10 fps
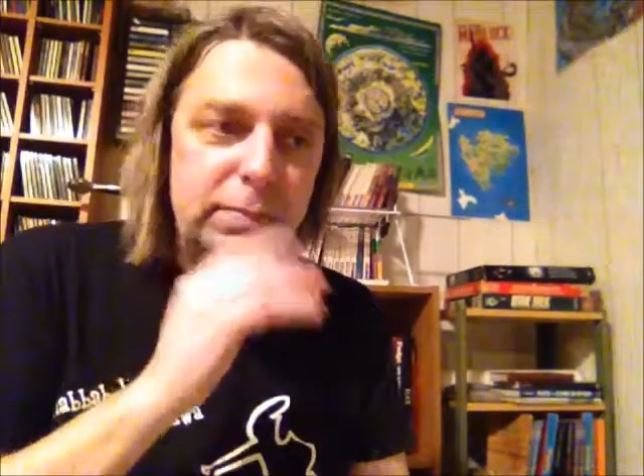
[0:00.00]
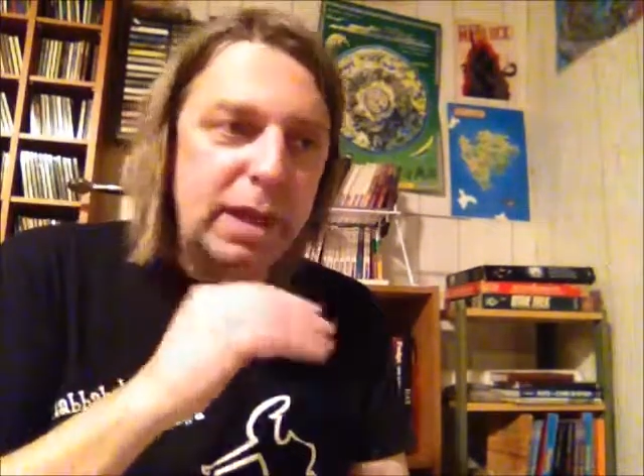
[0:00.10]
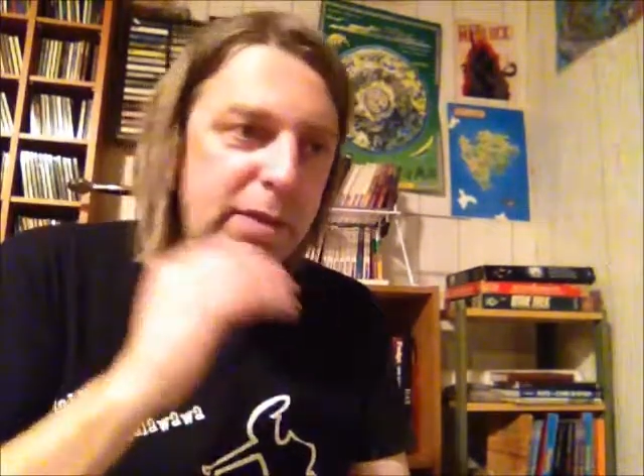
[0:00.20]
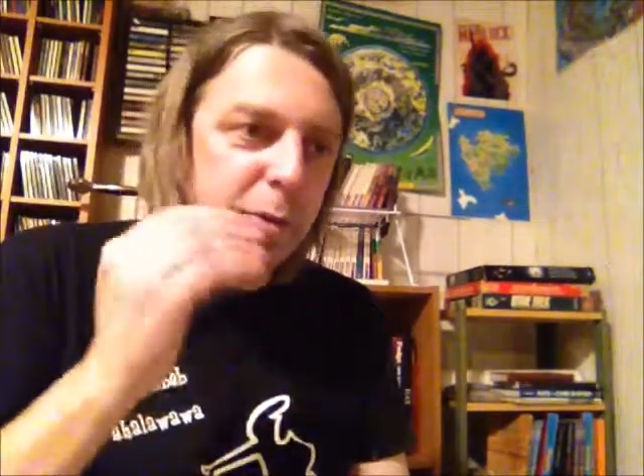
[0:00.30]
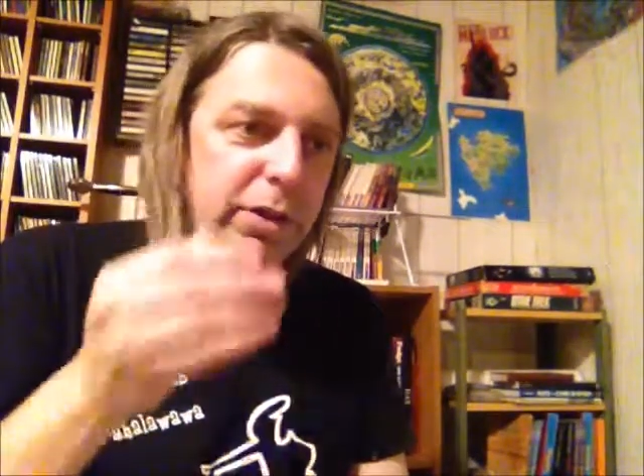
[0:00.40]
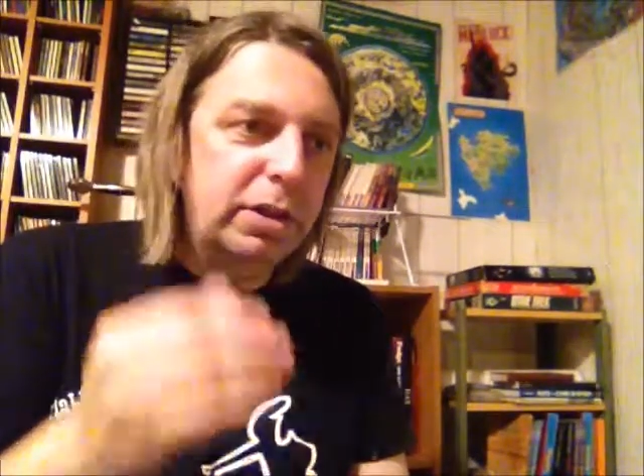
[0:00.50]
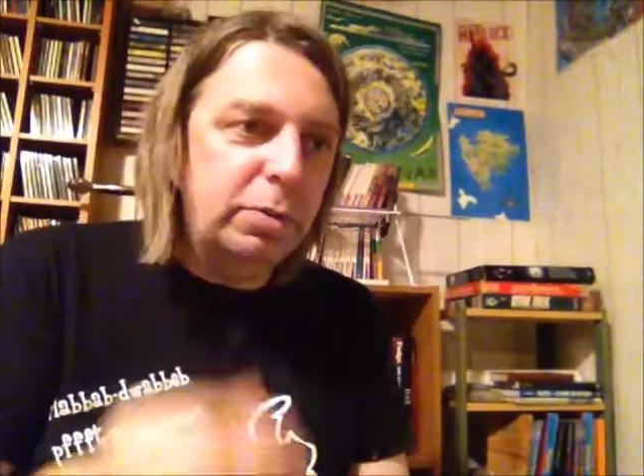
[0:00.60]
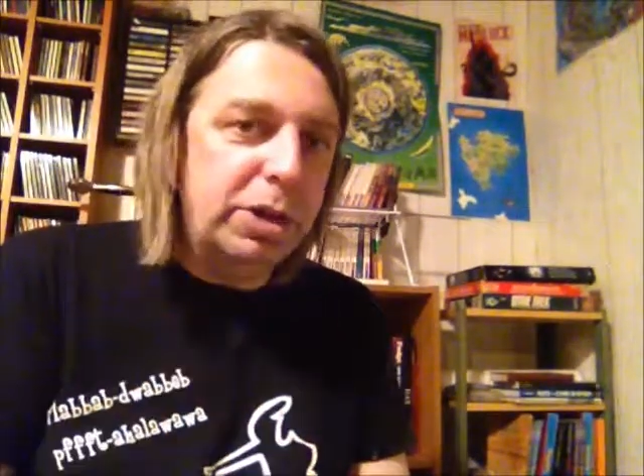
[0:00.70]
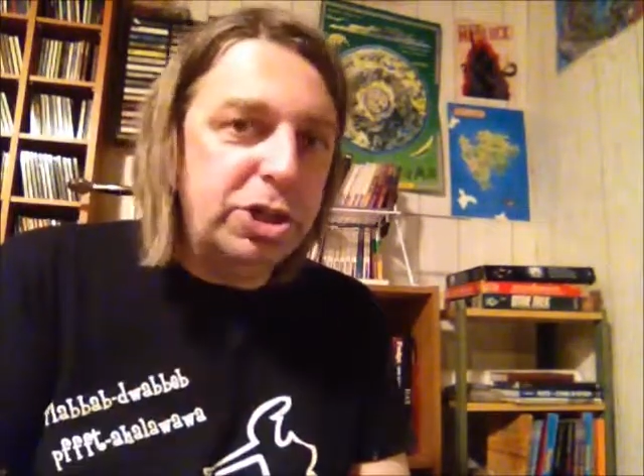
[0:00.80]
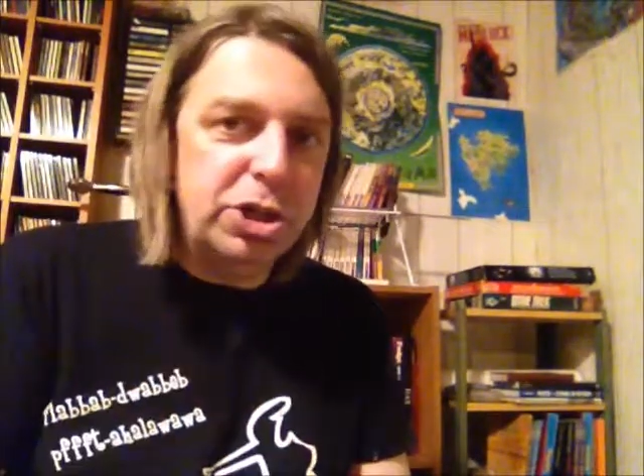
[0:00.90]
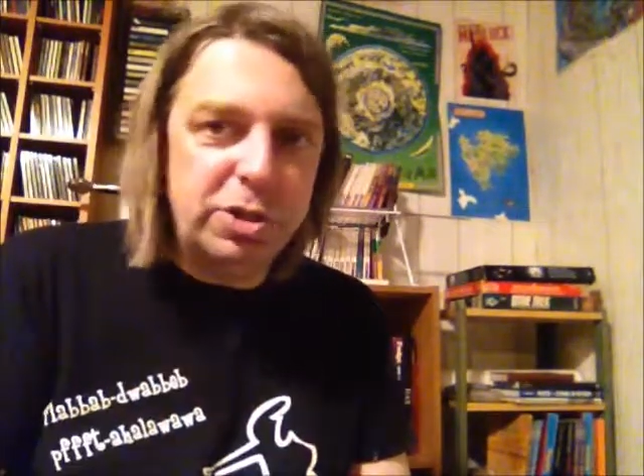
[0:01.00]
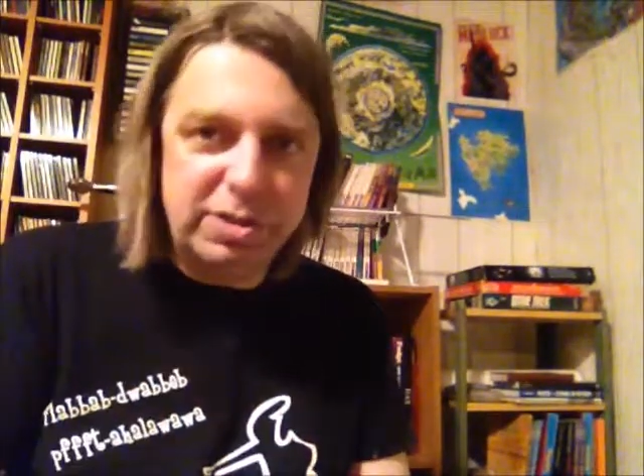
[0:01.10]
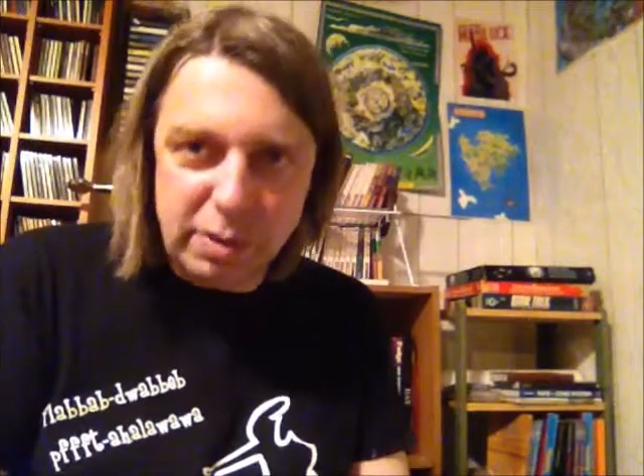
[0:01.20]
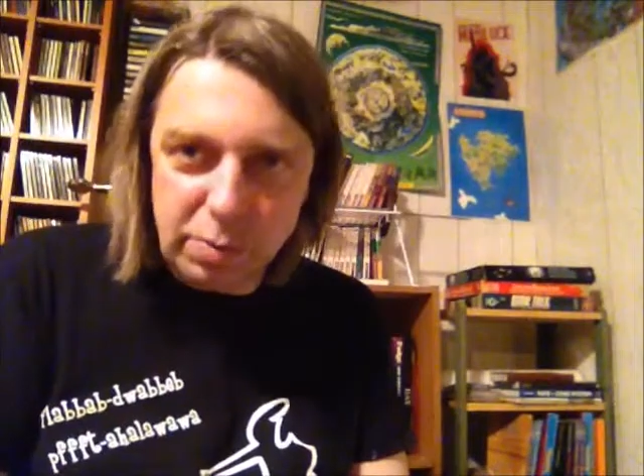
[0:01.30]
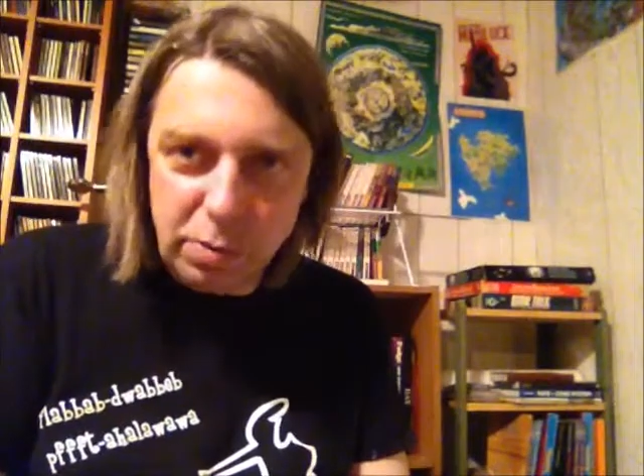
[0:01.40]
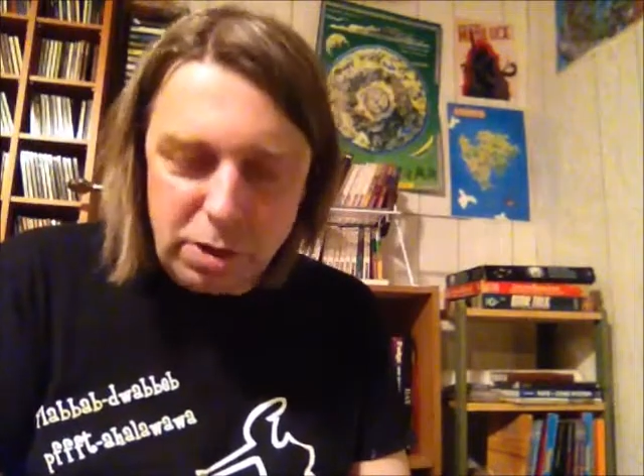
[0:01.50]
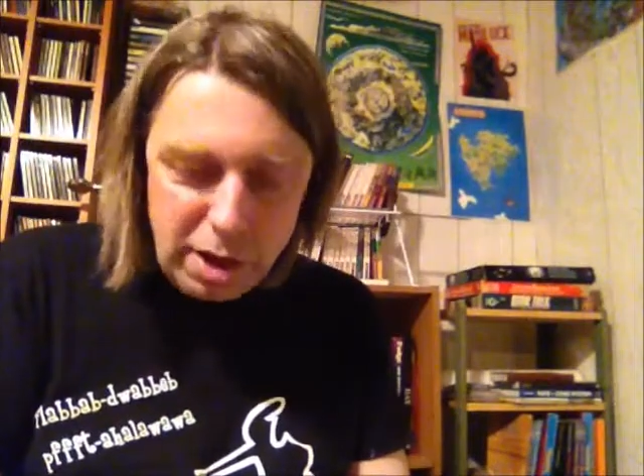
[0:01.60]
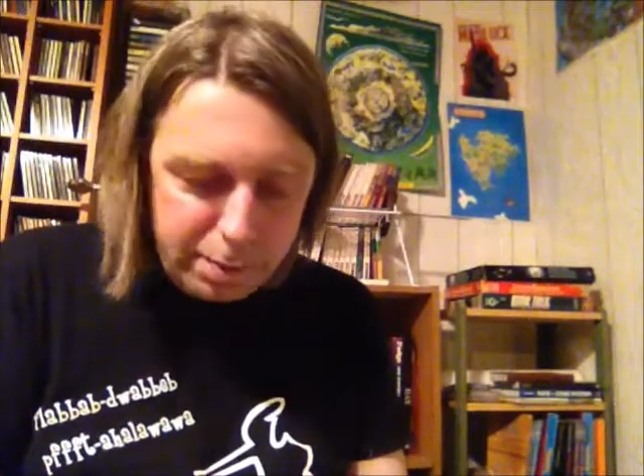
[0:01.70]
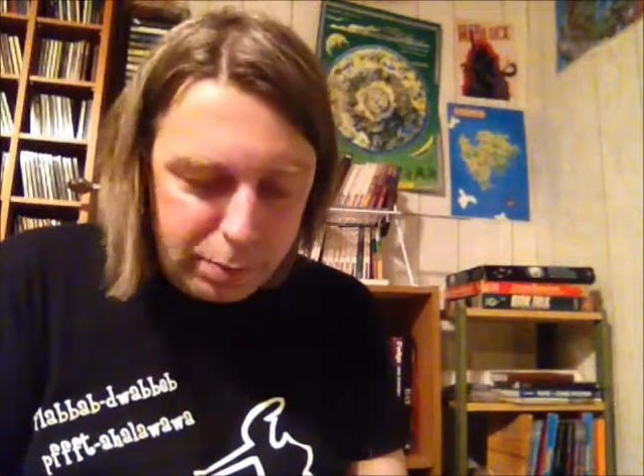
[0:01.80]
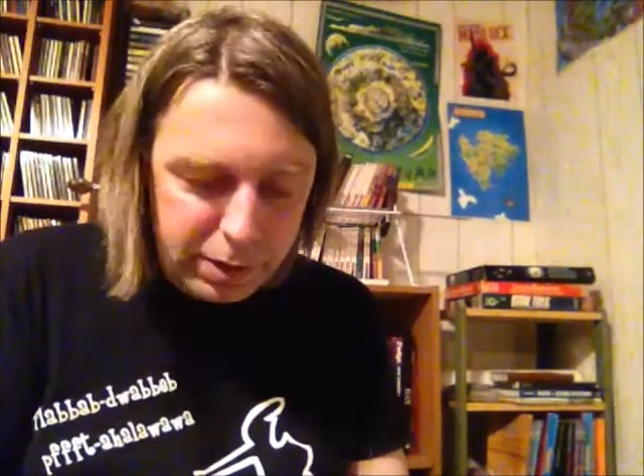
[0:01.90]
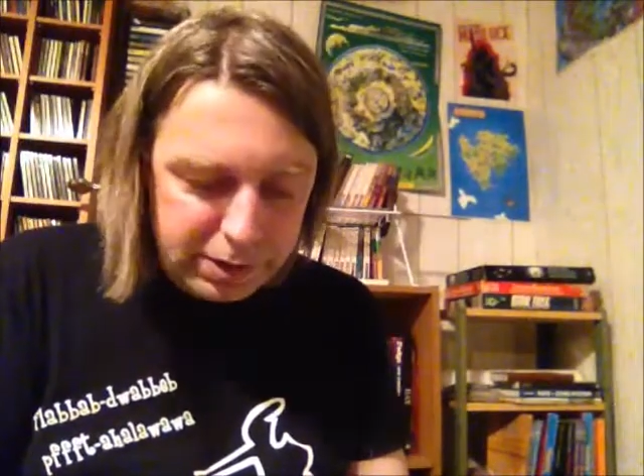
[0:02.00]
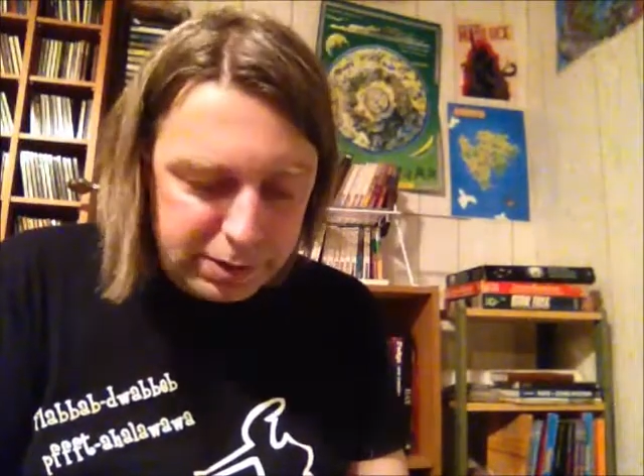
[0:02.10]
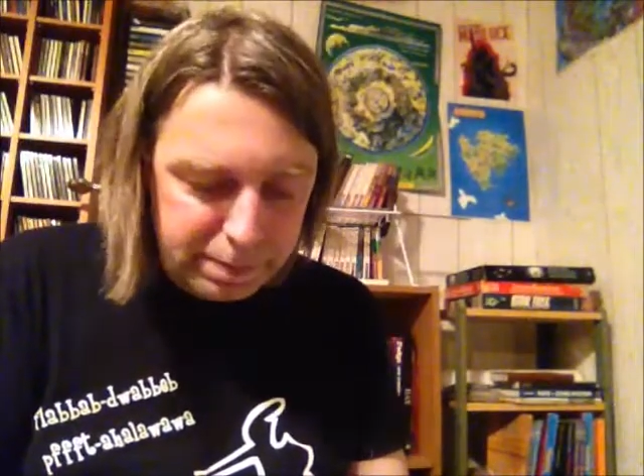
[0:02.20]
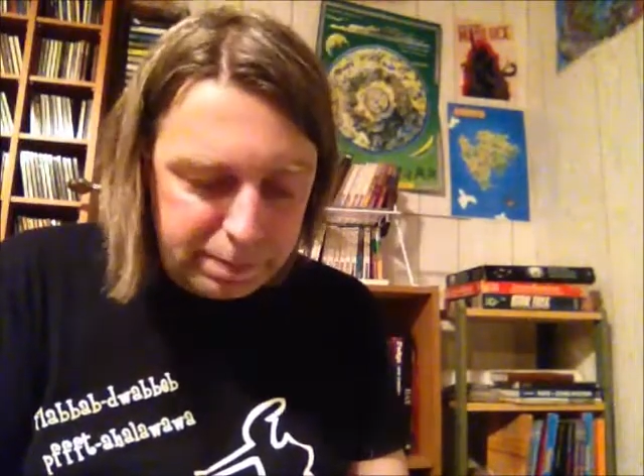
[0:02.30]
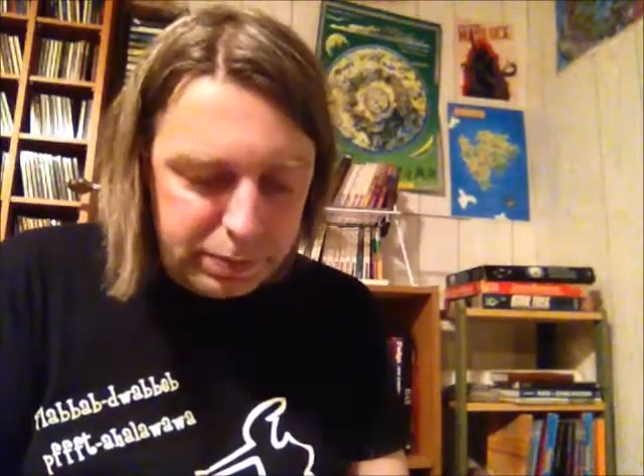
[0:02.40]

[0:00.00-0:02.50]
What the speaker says: And when they reach 0 luck points,